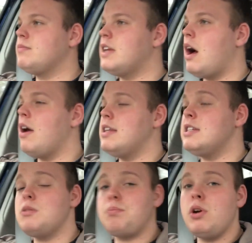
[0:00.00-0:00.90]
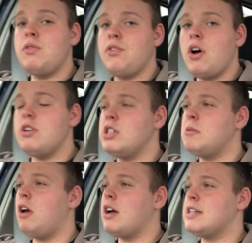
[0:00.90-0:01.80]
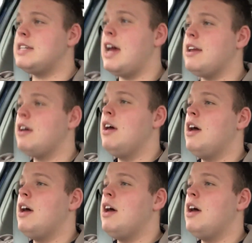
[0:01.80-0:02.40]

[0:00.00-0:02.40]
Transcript: Now, it isn't proof of ownership, like I said.